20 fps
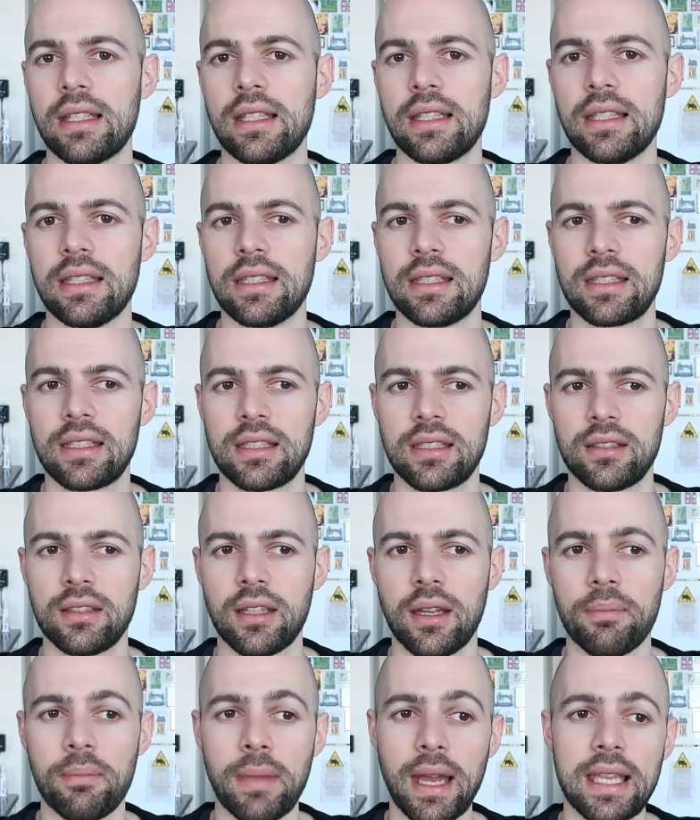It is
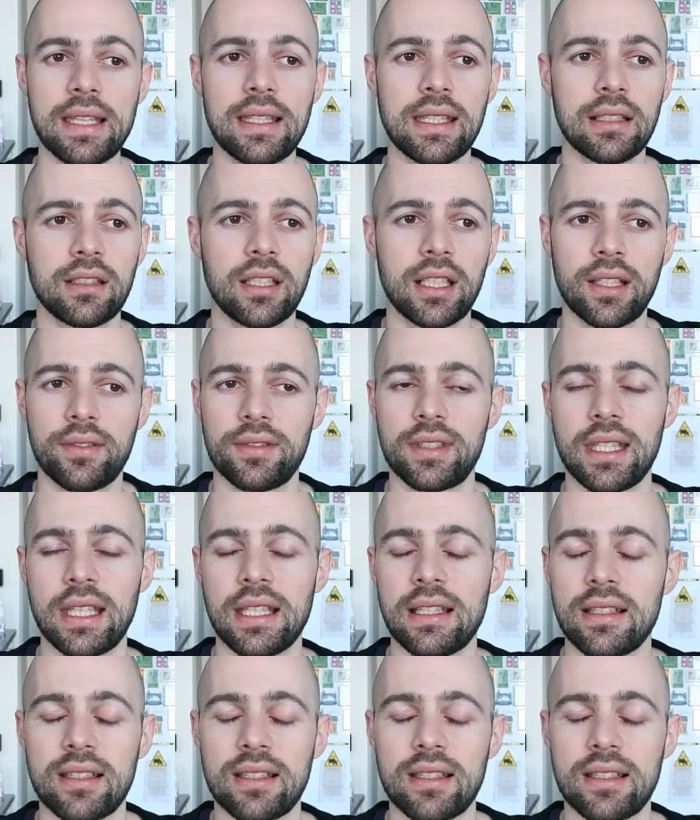amazing. Like I've said,